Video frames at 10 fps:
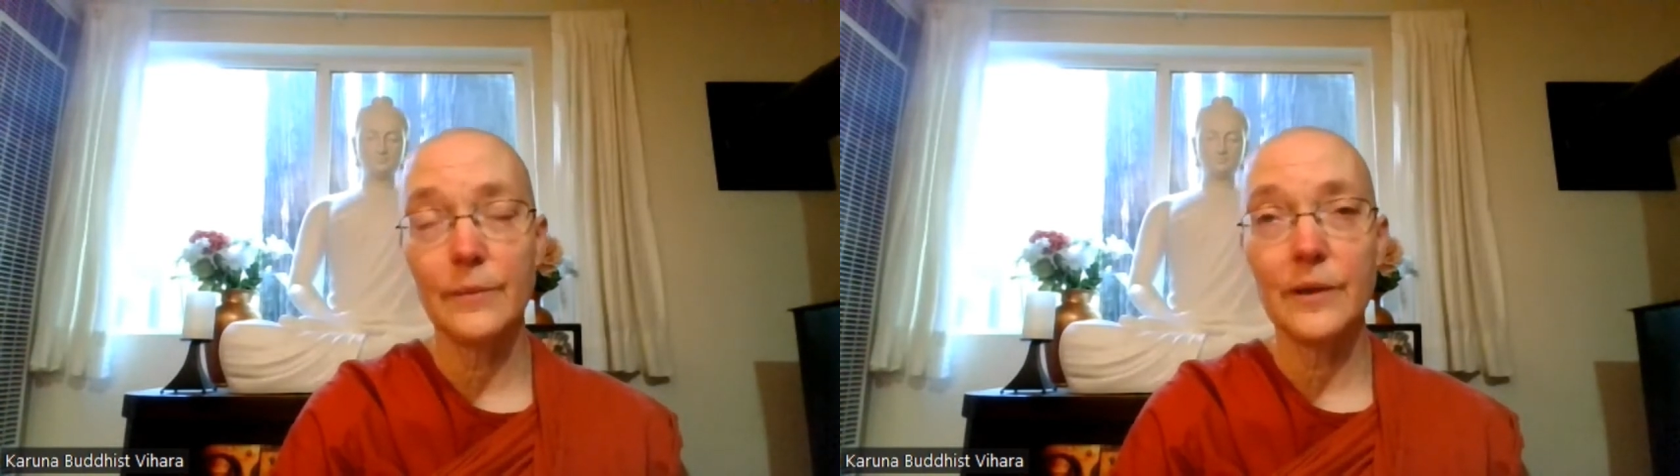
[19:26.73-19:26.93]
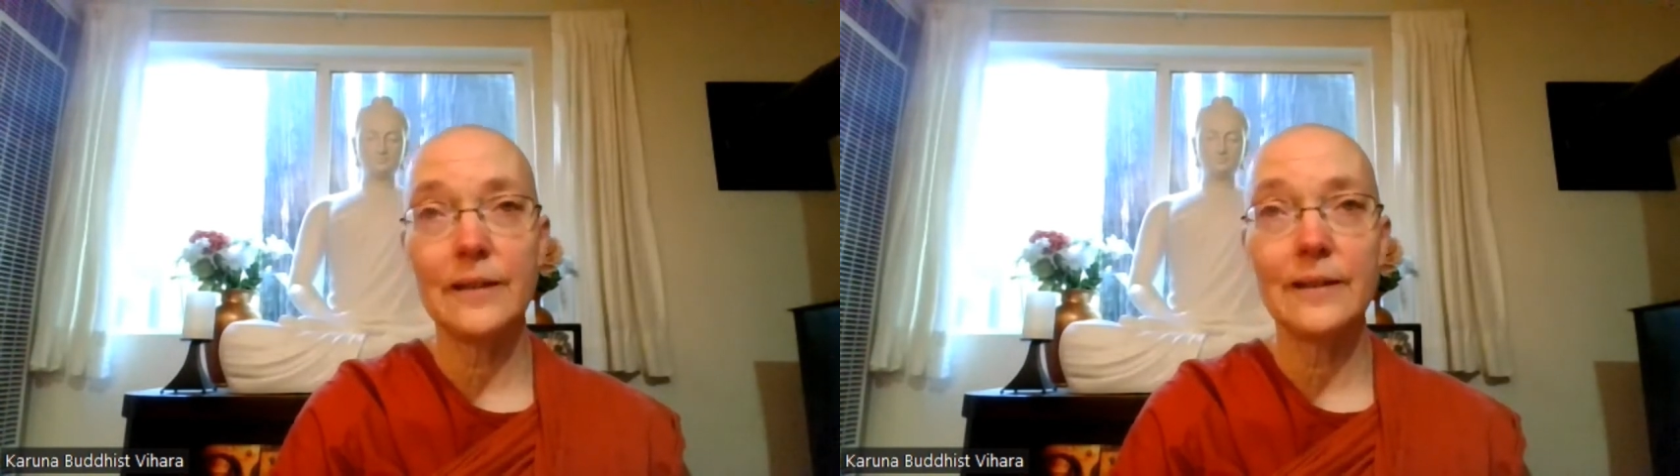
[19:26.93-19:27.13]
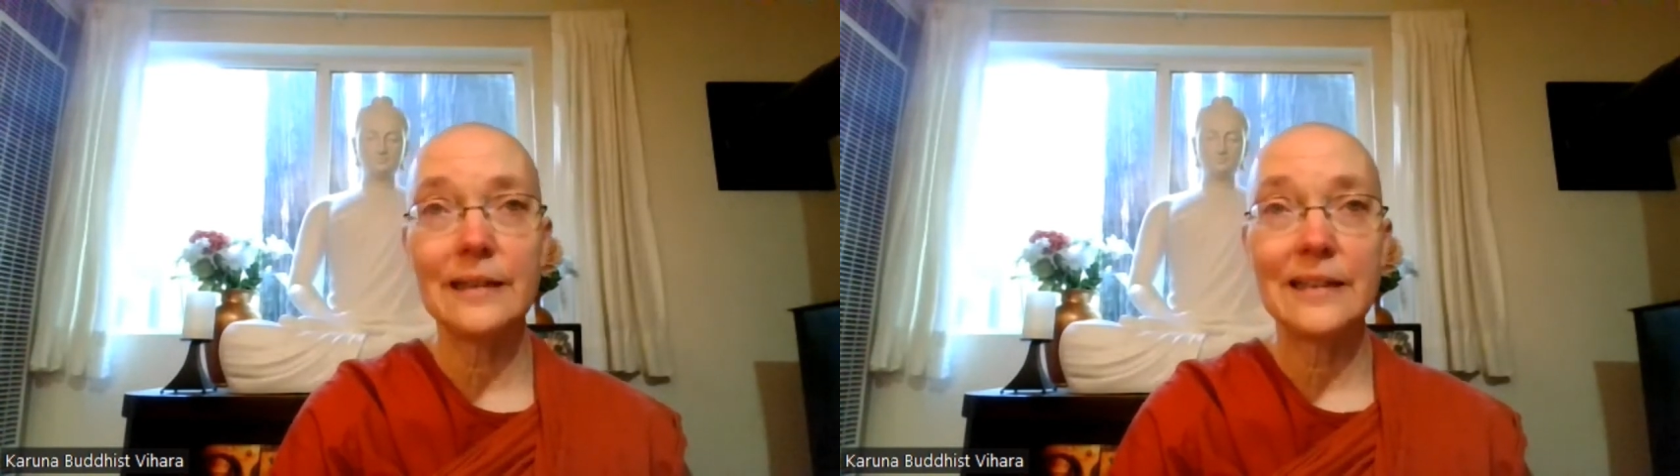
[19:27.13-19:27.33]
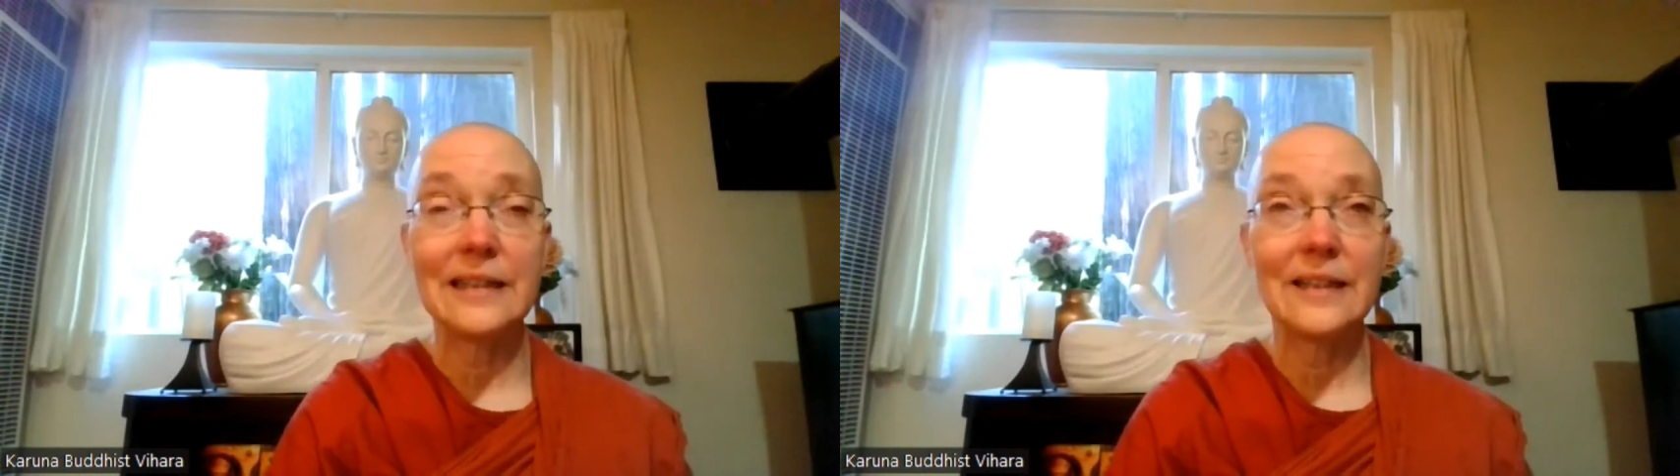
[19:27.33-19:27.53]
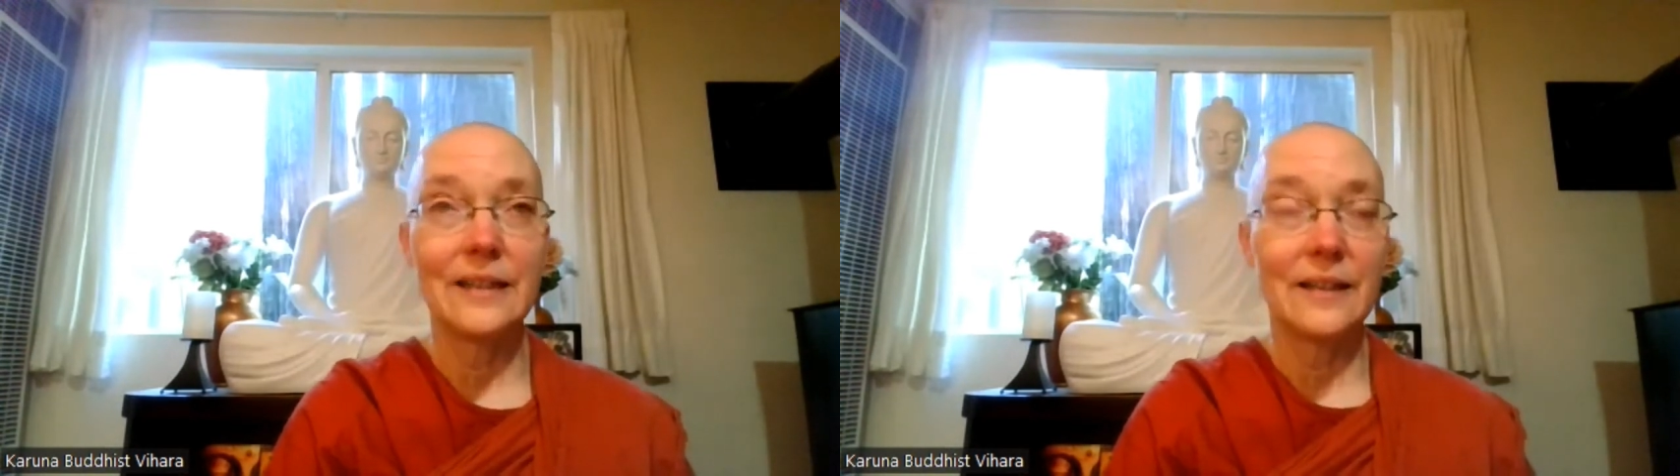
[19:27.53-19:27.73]
I mean,
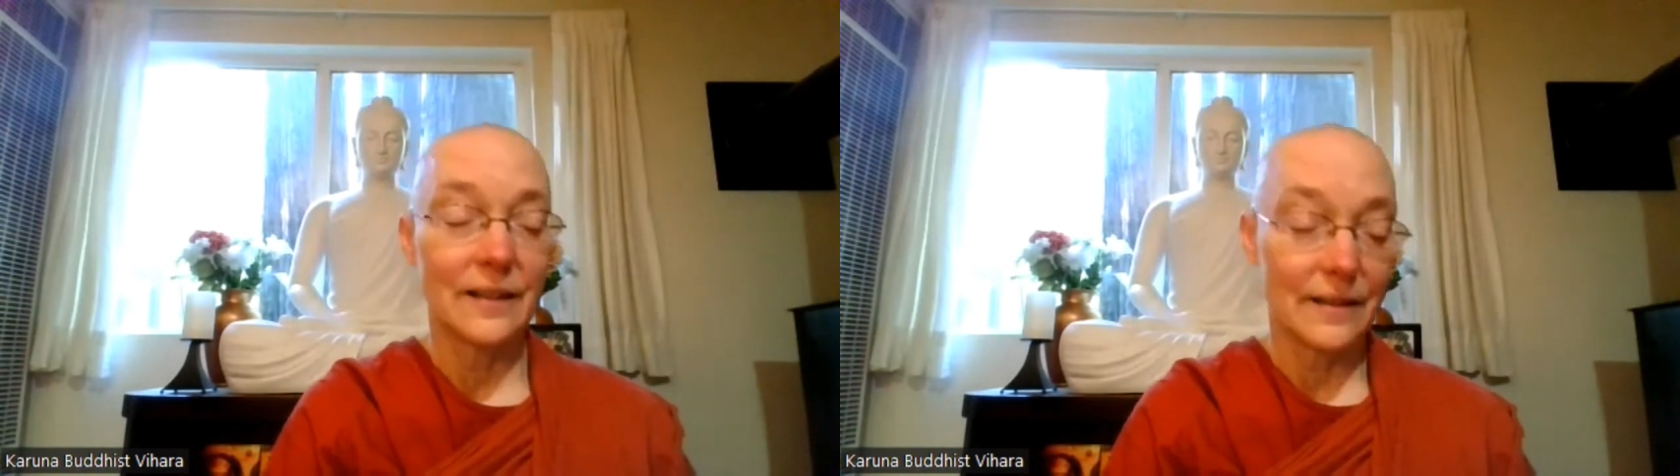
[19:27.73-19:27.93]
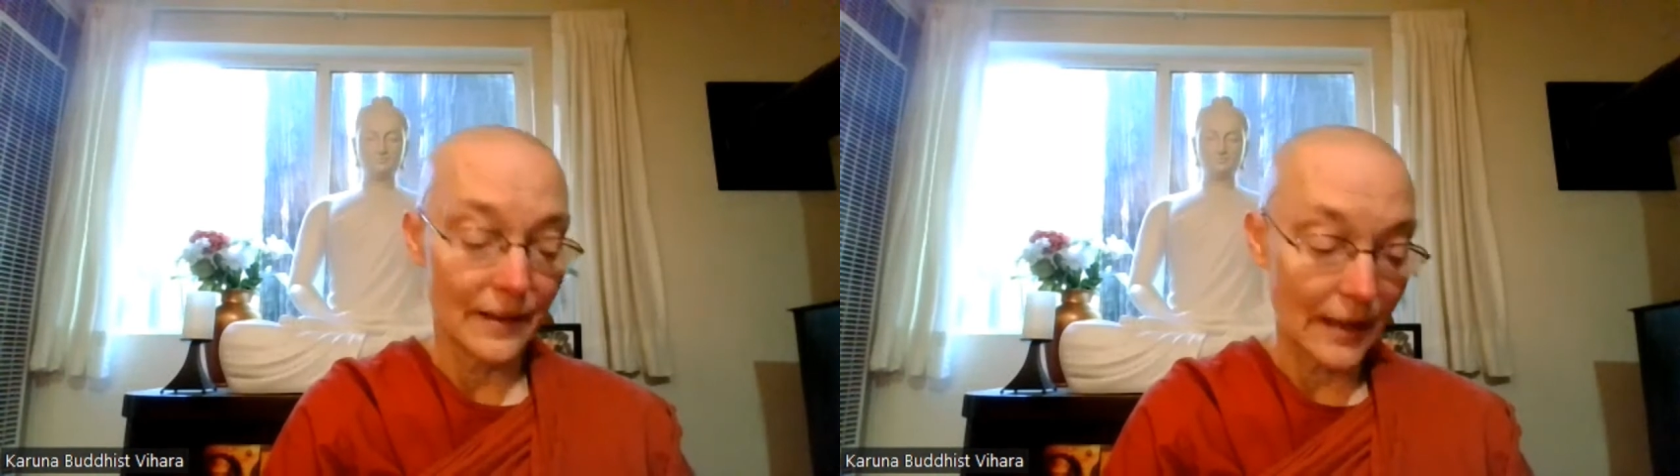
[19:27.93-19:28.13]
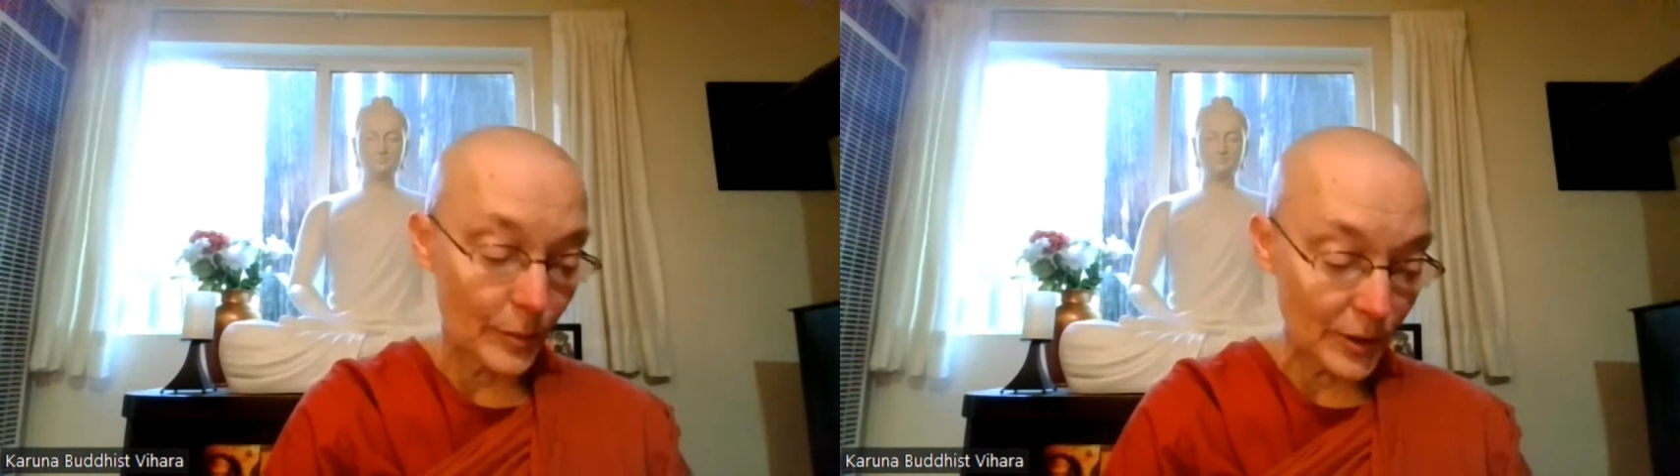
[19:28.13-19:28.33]
how